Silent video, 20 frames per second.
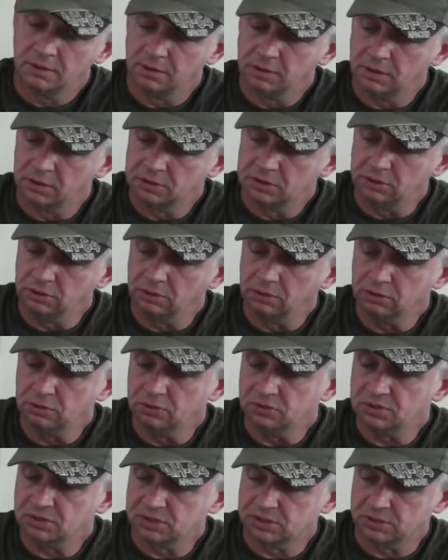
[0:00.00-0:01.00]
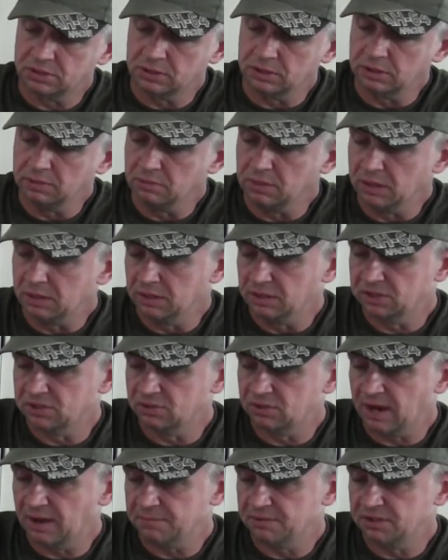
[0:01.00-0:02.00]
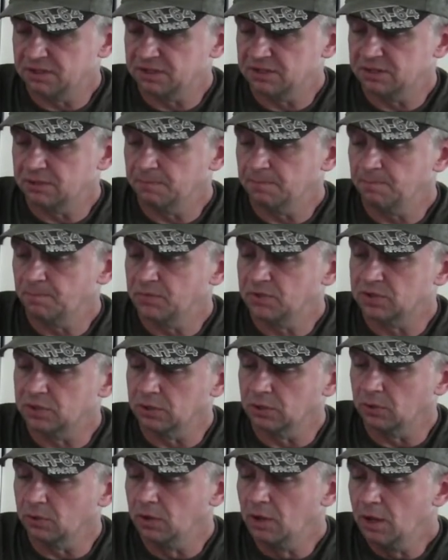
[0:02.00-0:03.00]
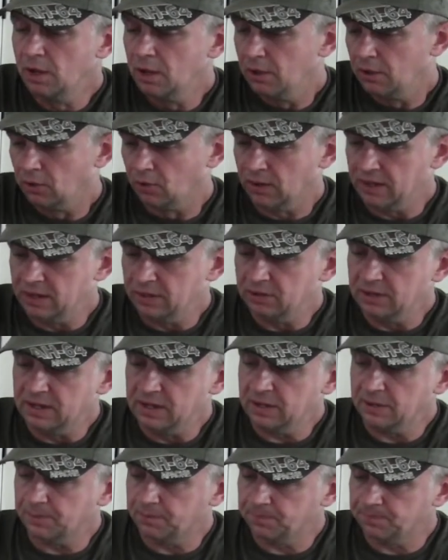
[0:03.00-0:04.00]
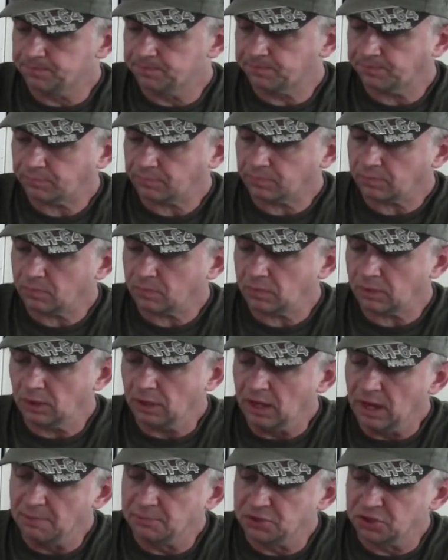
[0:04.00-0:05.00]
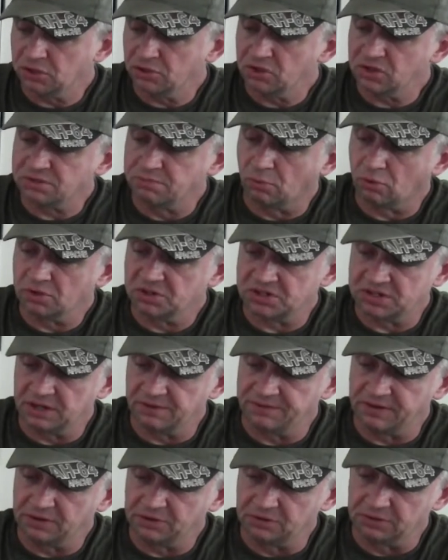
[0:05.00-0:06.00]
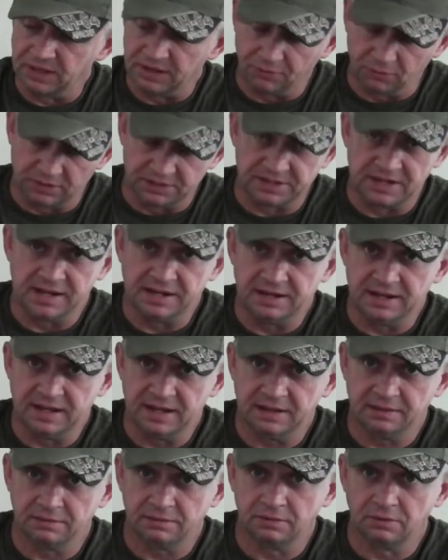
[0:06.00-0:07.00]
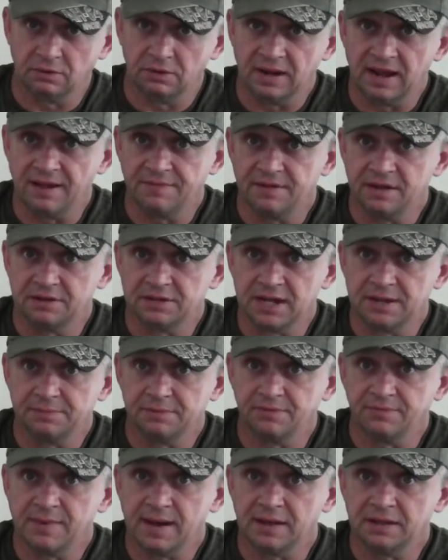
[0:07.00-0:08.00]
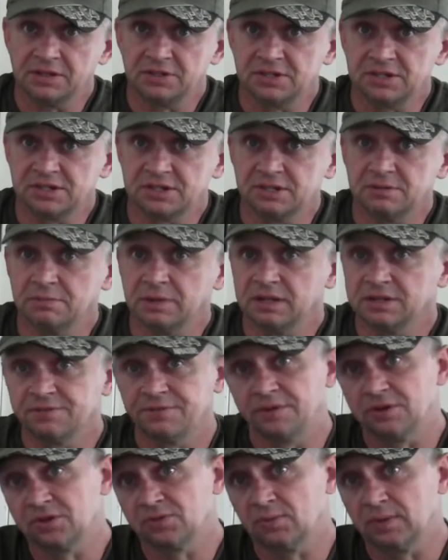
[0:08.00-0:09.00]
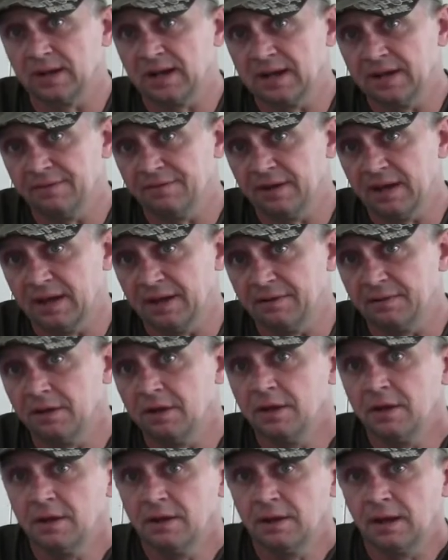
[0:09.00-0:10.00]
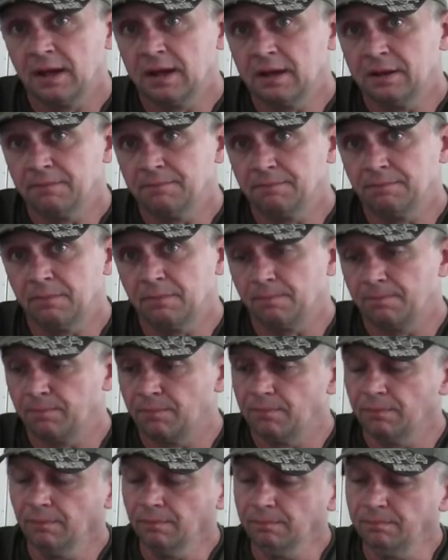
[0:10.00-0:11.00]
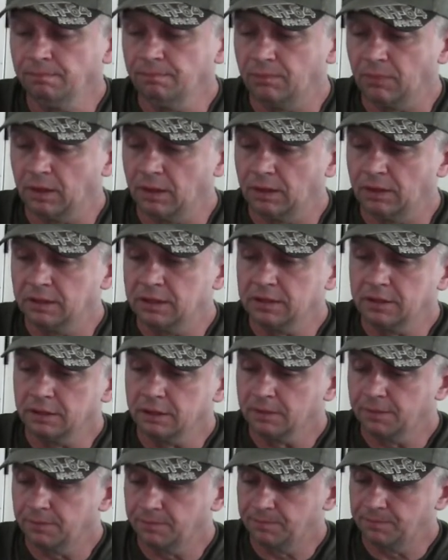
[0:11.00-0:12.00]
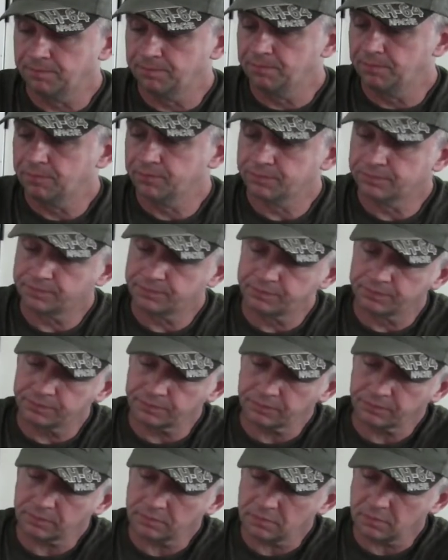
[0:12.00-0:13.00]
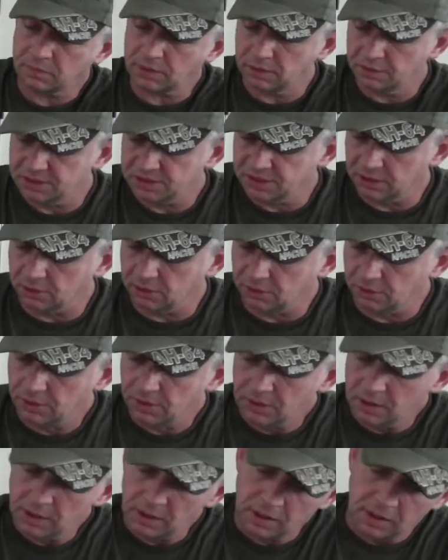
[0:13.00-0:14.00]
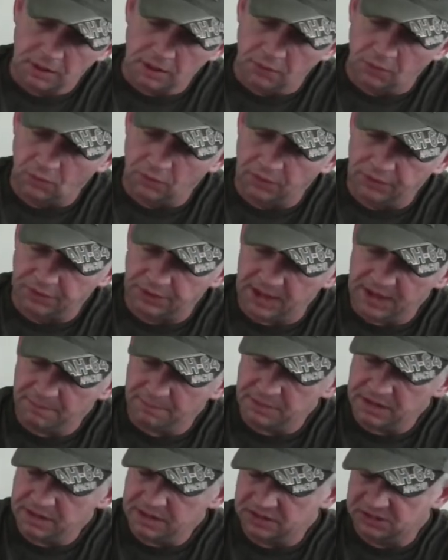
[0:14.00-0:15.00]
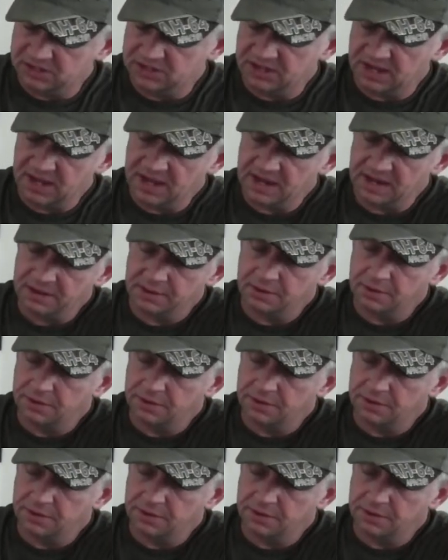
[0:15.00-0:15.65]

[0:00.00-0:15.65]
to lose a strap system. So quite unique. I'm sure there's more stuff out there that retain that or have that type of MOLLE system. That's the first one I have had in here. So with that being said,